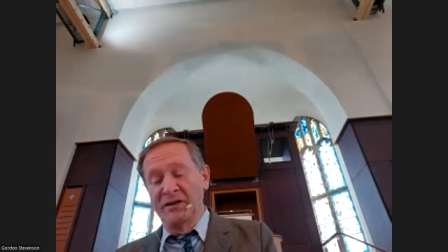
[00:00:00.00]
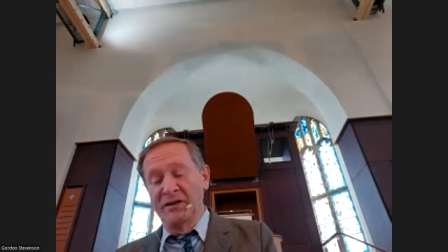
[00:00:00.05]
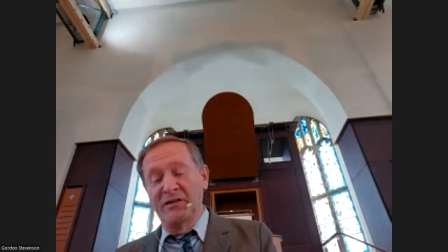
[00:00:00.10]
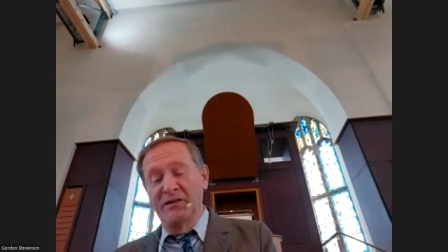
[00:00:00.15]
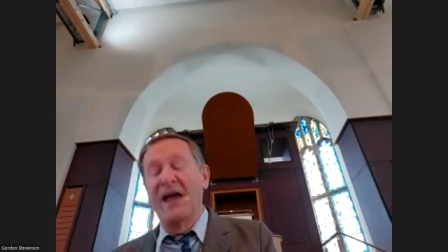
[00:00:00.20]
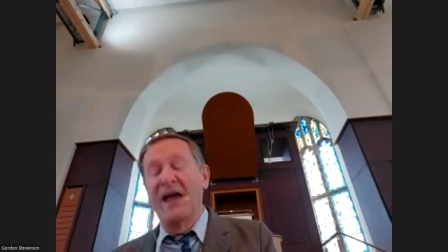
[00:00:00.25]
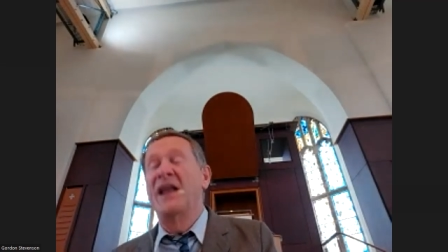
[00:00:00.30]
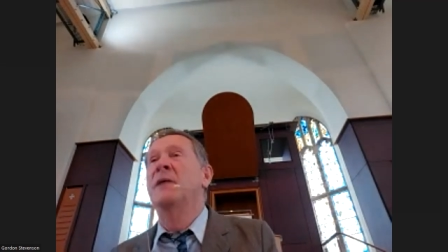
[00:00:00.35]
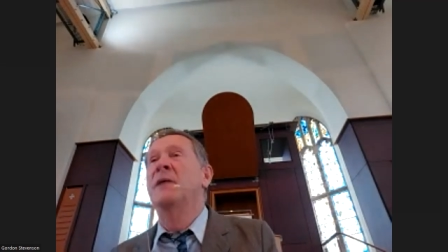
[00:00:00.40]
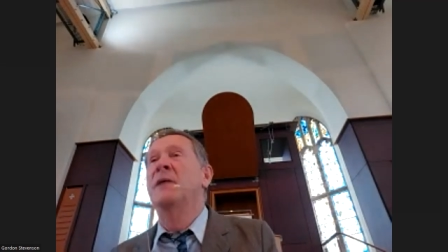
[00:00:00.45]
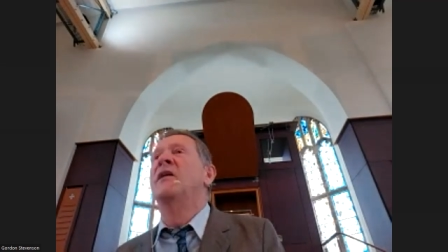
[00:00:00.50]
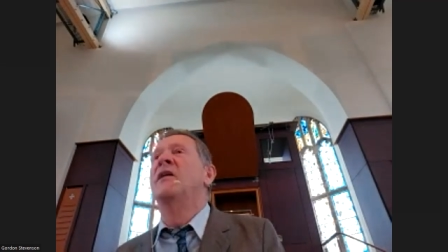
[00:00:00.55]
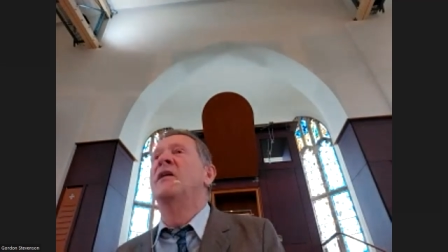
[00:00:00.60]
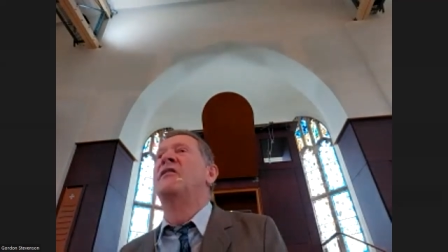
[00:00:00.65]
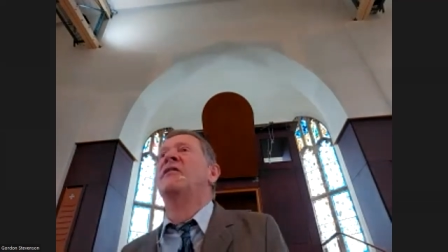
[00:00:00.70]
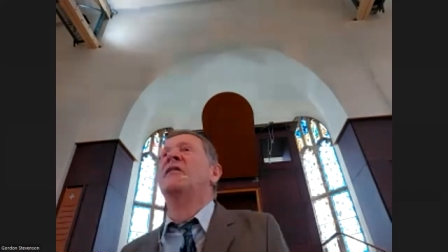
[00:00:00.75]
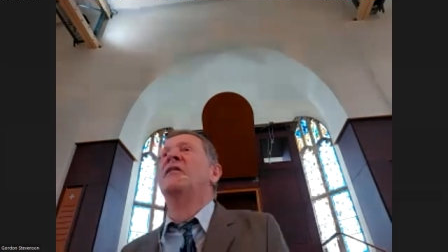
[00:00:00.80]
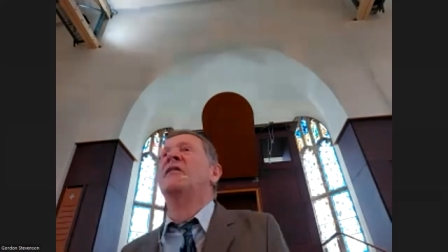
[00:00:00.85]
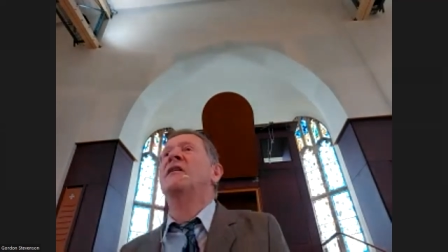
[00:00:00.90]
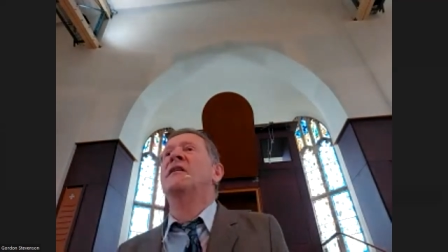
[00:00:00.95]
for
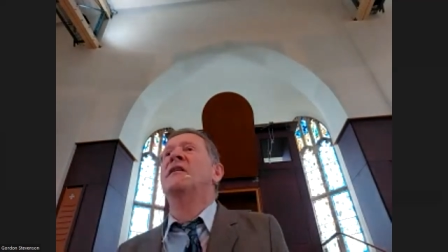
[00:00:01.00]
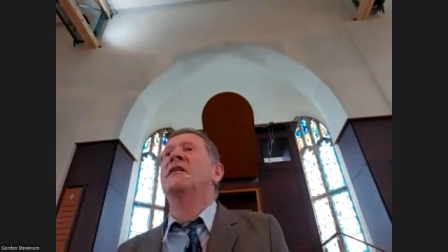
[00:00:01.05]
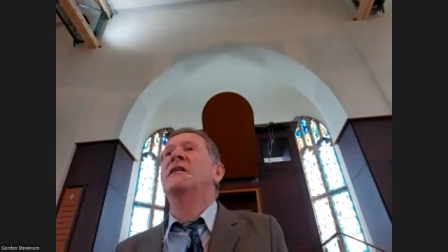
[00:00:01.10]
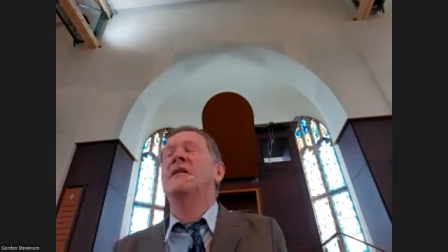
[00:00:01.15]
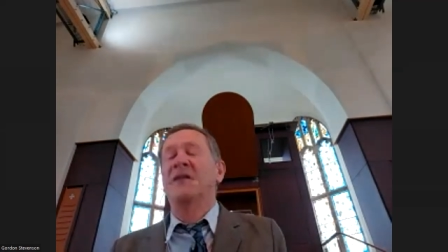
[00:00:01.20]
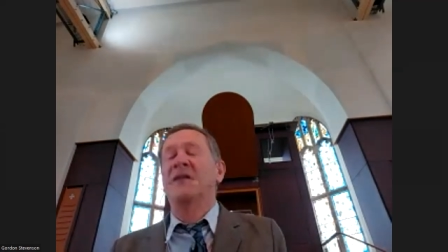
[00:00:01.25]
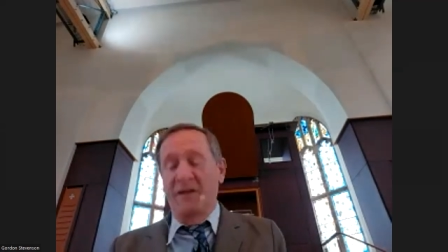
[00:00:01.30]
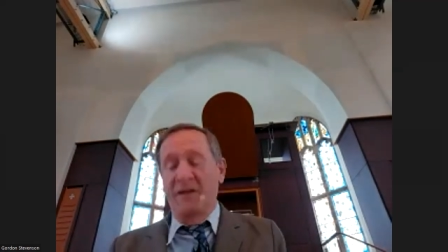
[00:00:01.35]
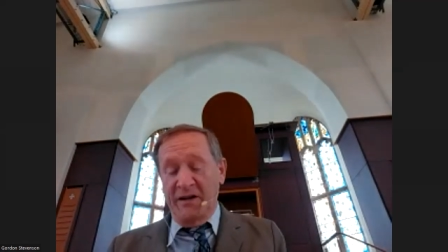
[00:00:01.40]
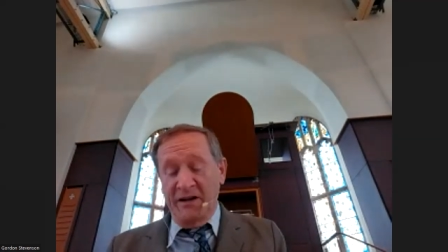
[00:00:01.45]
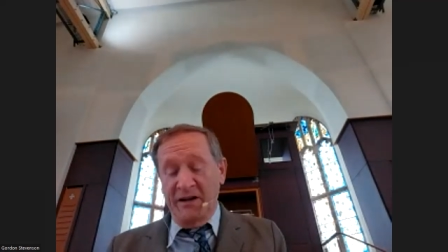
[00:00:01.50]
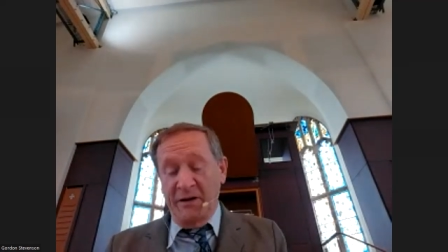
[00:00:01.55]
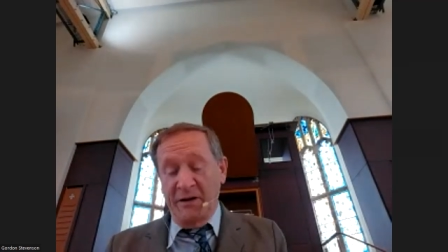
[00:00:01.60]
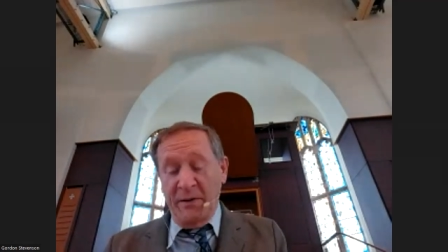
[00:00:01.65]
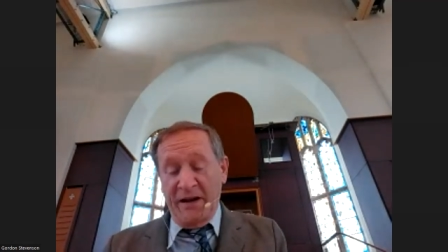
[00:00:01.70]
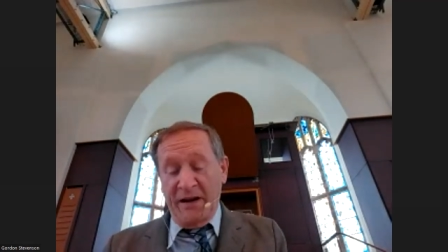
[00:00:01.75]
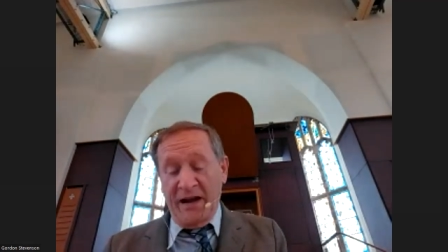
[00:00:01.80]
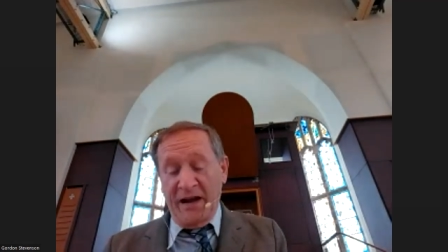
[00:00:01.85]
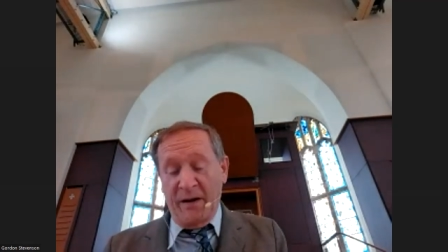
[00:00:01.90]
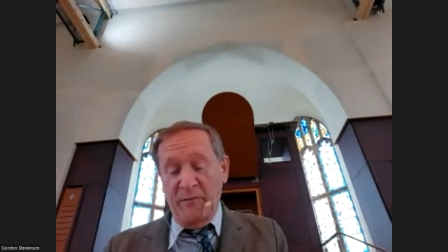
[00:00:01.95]
enemies to
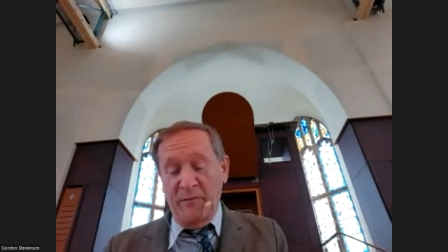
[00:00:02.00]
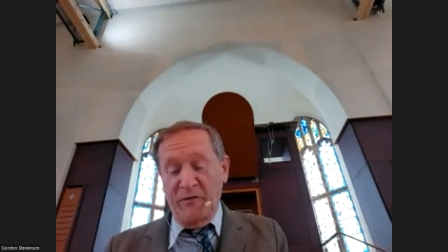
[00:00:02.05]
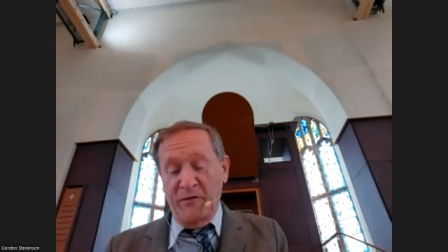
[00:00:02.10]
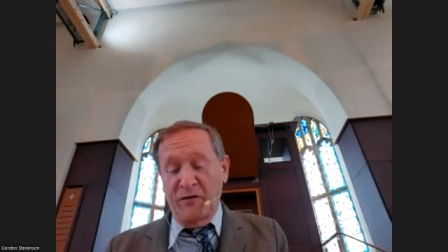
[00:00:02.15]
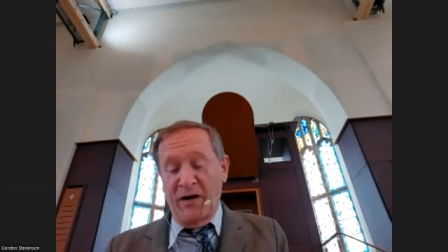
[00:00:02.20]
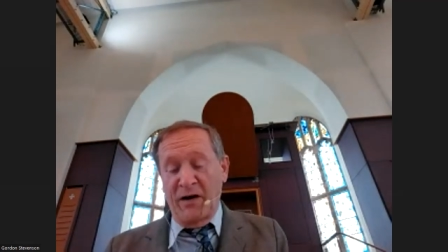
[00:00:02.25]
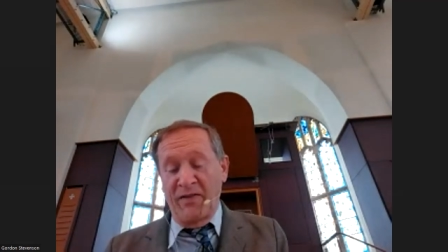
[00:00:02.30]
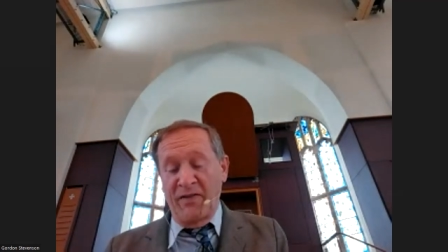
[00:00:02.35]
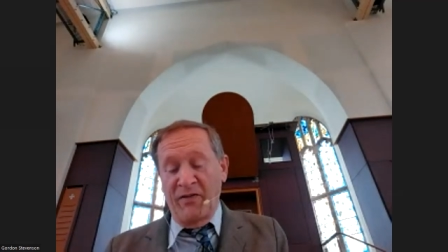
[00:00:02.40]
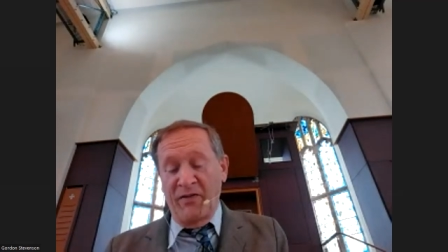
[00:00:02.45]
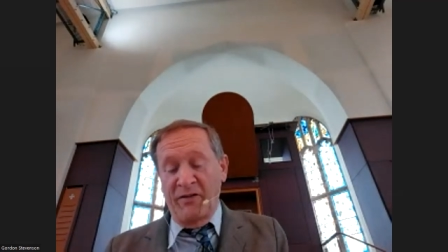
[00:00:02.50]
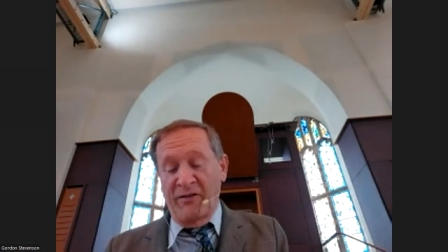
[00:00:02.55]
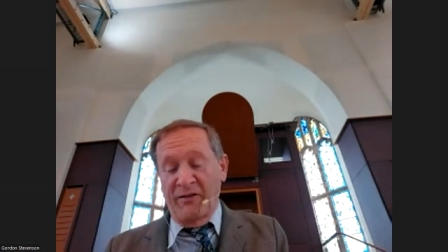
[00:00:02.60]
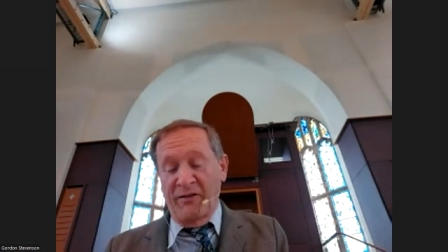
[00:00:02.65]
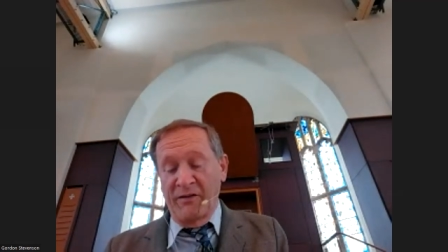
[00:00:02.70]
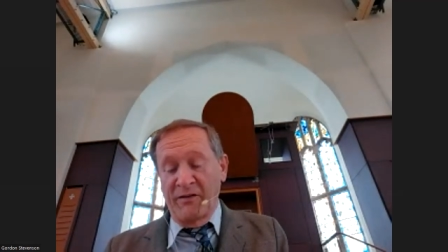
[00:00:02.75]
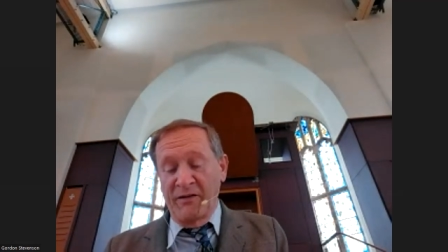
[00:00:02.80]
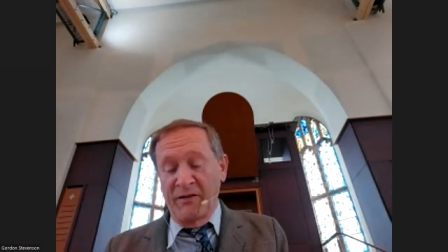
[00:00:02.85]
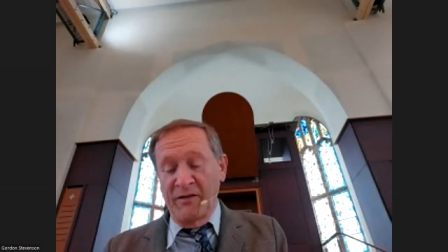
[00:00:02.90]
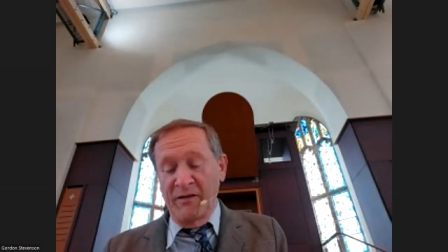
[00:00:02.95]
become
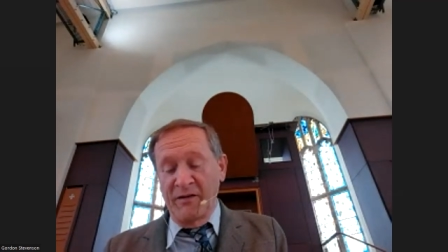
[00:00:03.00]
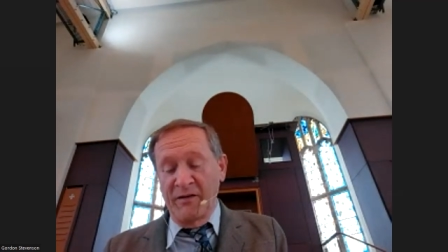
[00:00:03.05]
friends.